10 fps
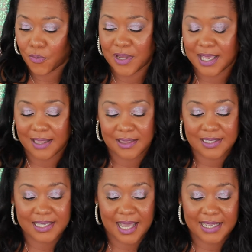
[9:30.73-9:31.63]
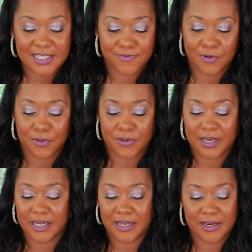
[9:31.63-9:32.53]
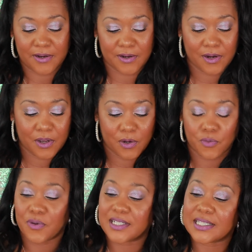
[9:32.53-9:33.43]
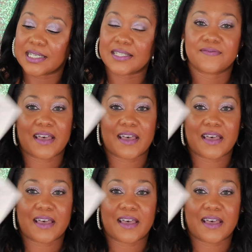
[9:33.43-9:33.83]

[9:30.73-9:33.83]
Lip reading: We got this ice roller here, which is